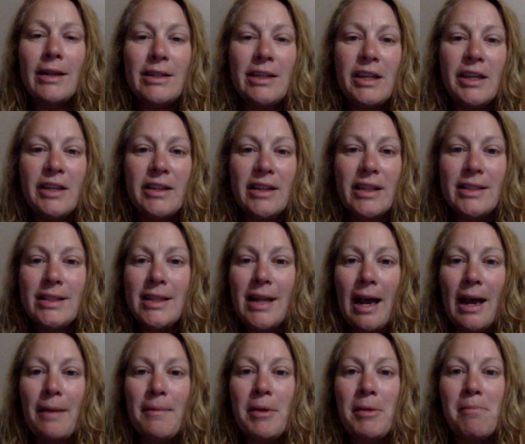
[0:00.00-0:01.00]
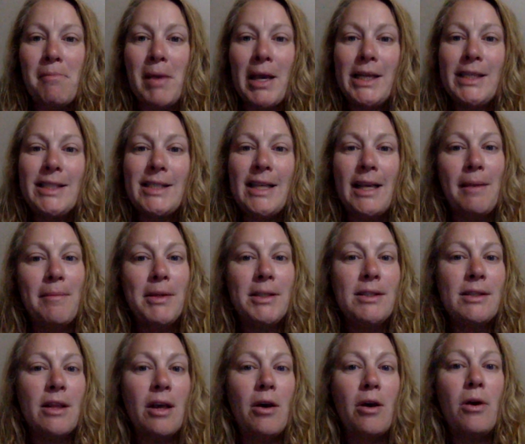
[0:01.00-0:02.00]
During this time, it may seem
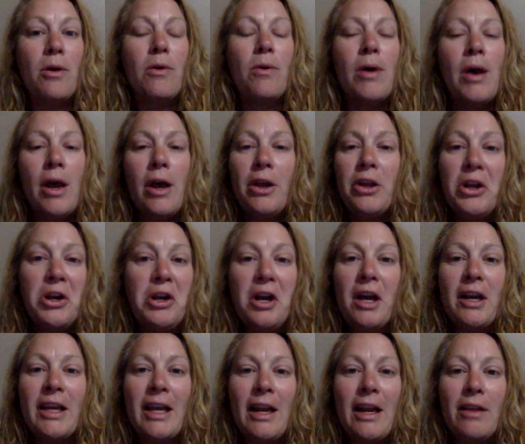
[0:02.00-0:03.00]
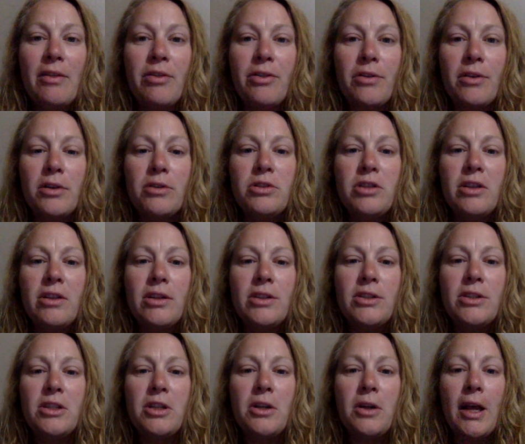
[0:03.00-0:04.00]
as though you're not getting through to the
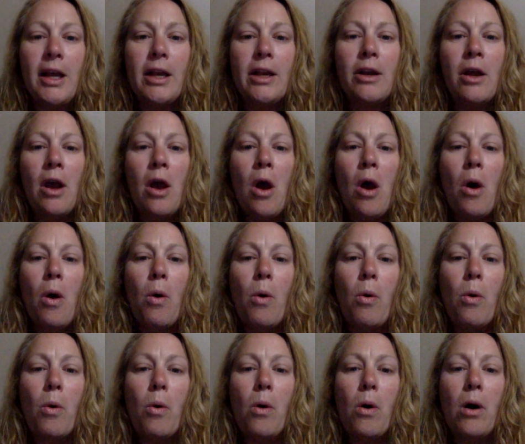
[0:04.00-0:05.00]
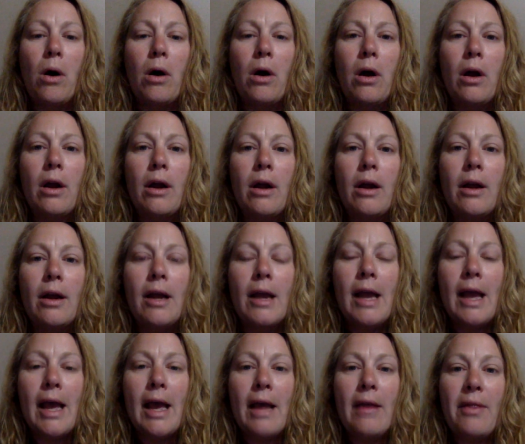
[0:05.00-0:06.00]
student, or
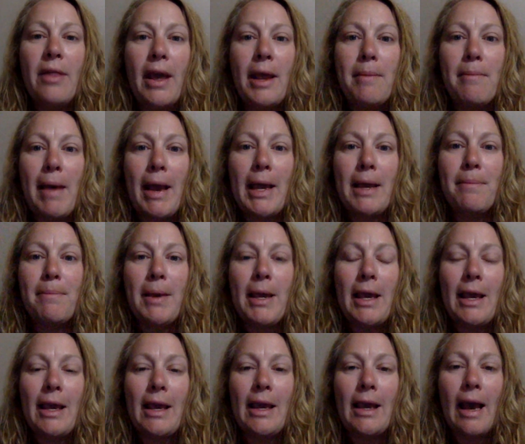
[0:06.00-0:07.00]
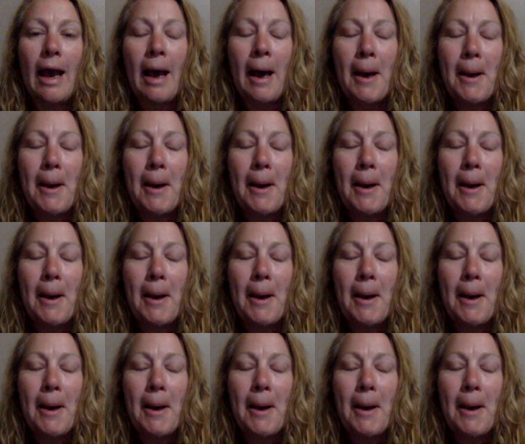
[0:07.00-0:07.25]
they may be,